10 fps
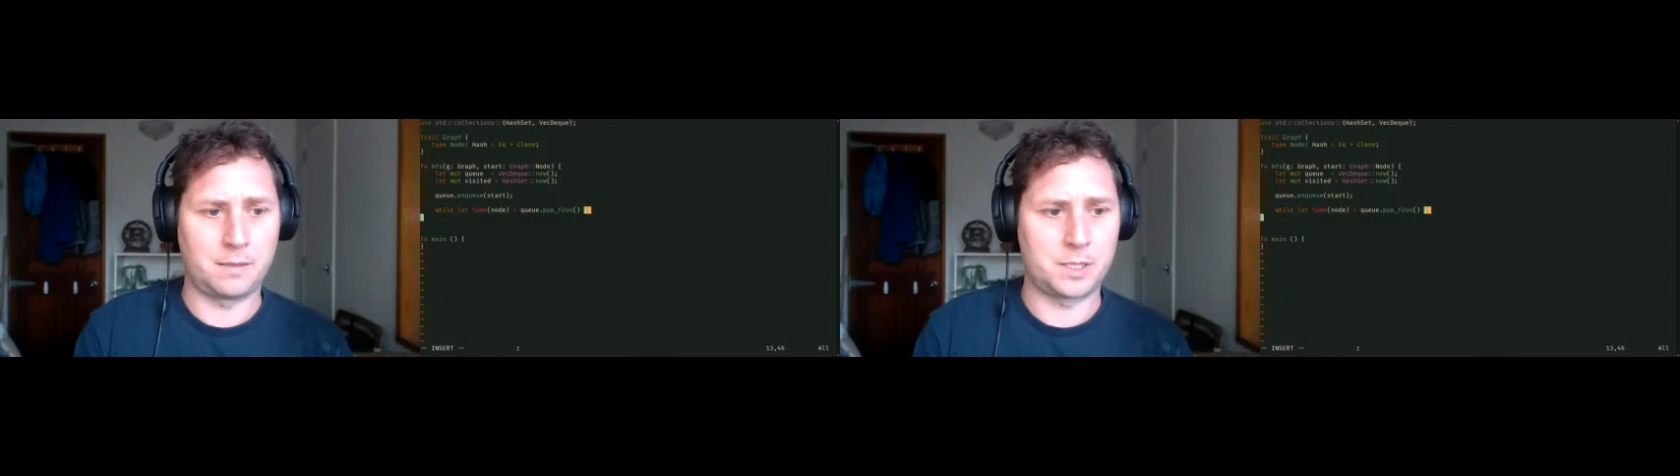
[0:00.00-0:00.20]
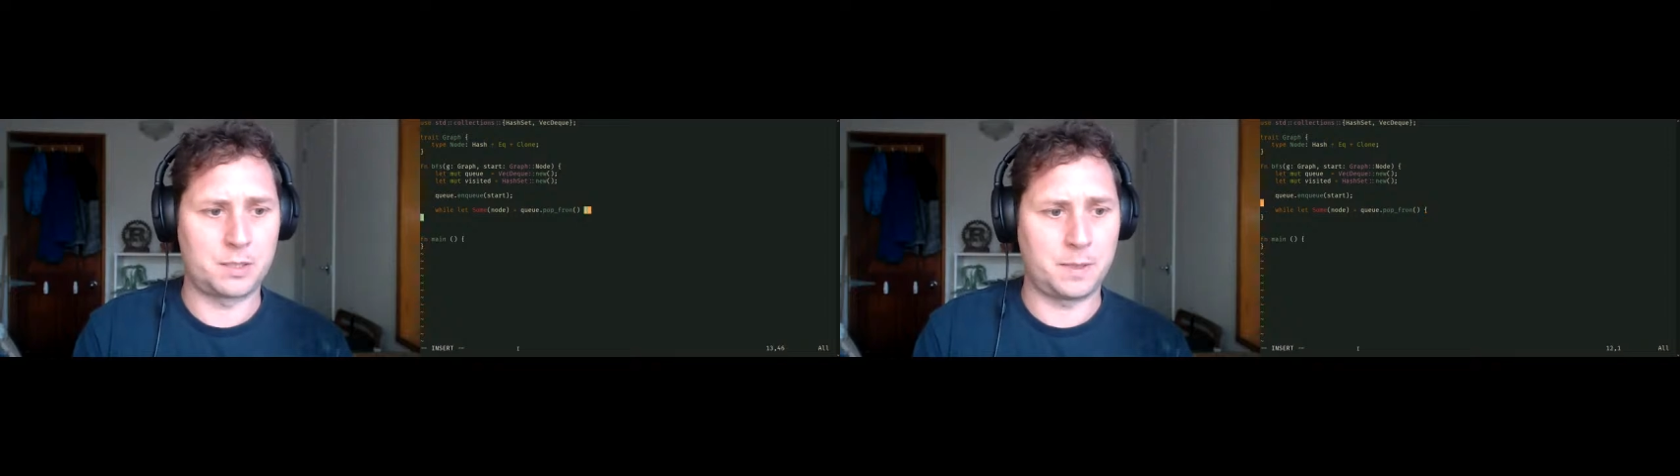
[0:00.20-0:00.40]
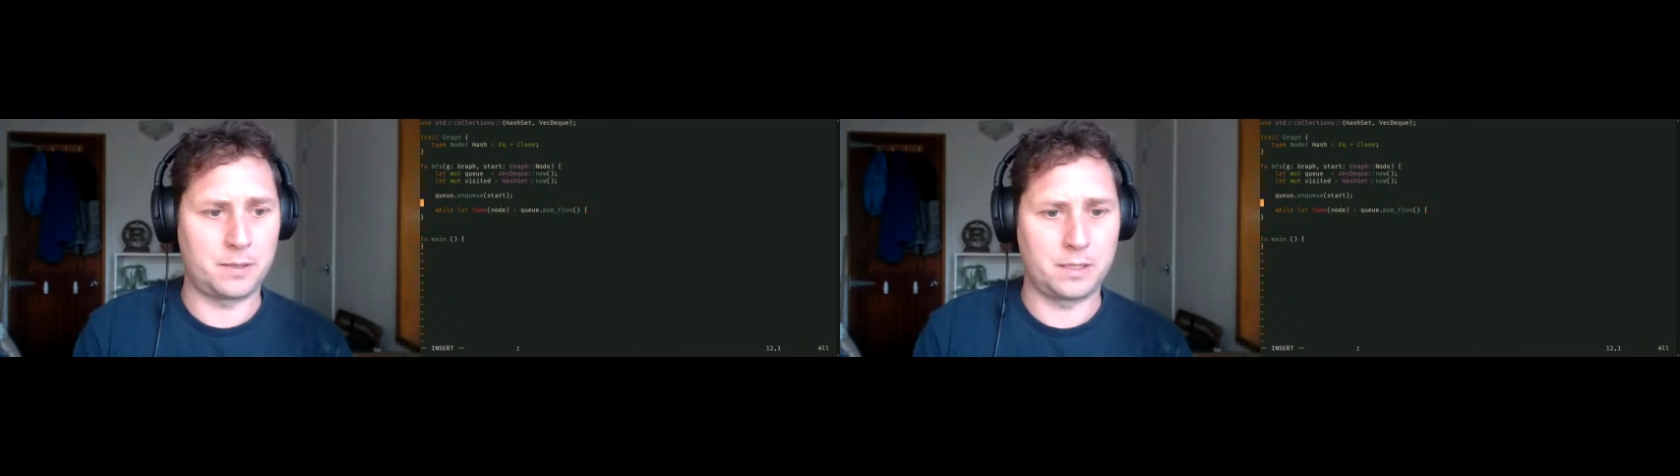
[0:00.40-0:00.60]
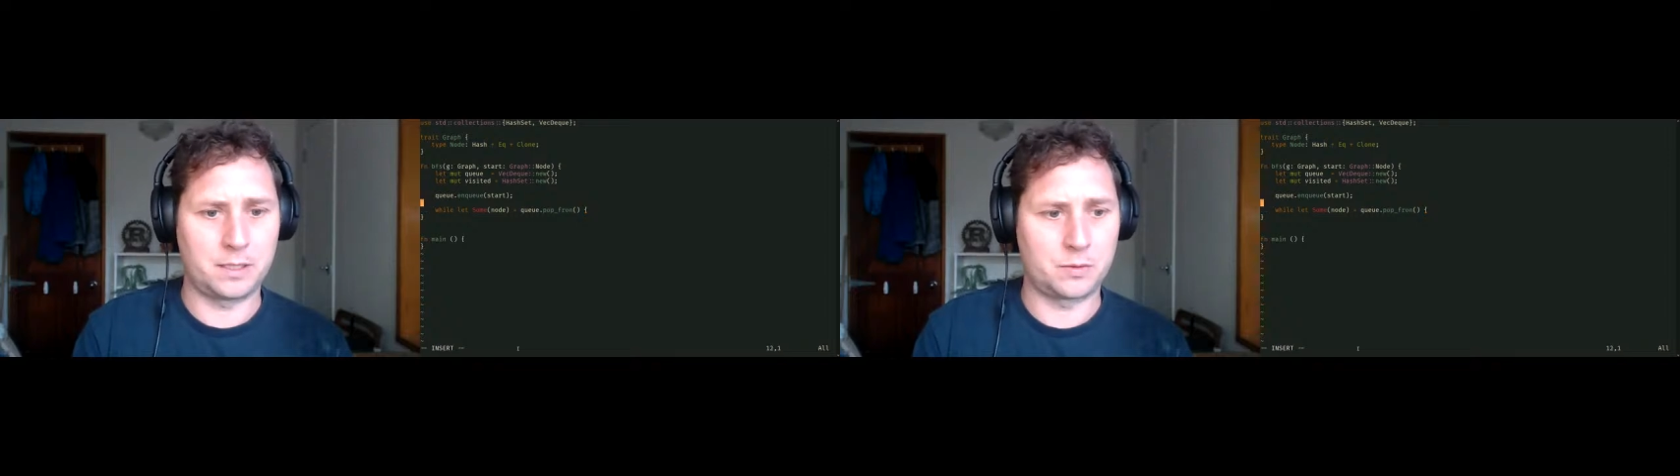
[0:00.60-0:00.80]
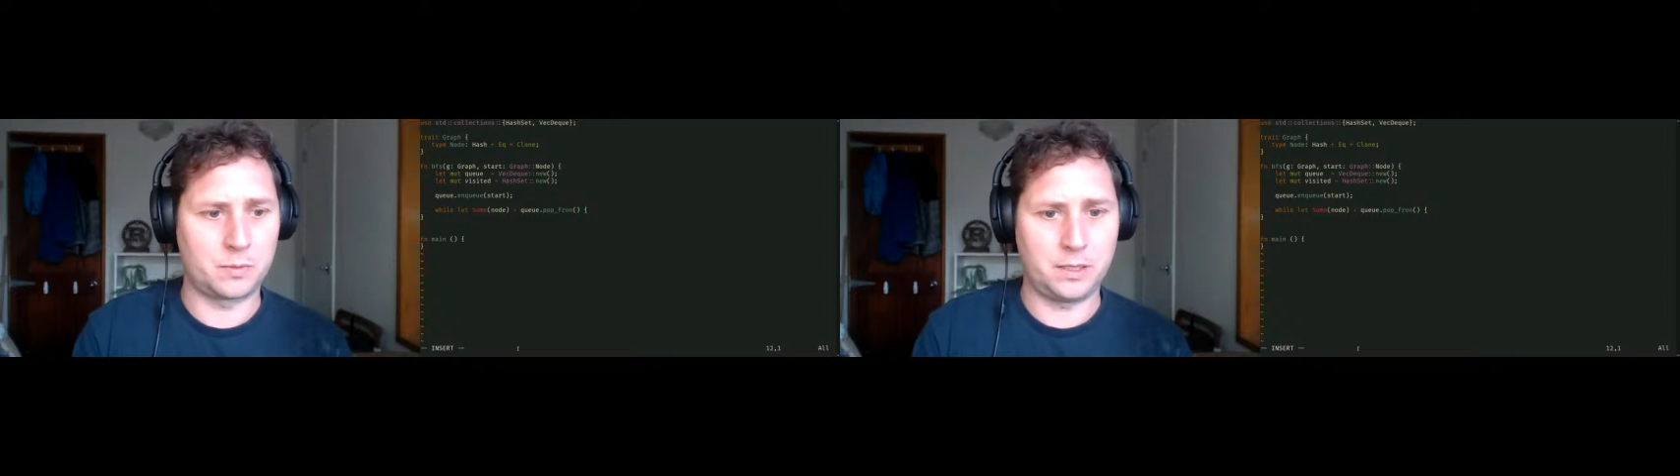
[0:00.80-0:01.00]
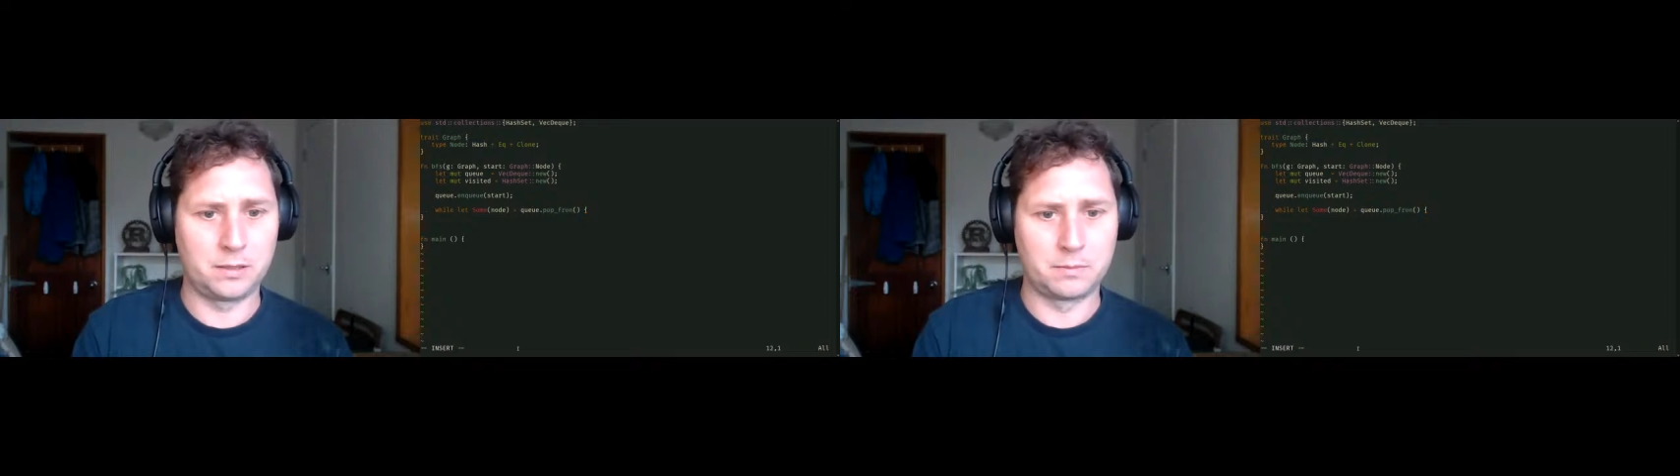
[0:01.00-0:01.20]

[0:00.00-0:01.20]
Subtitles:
misspelt that as well,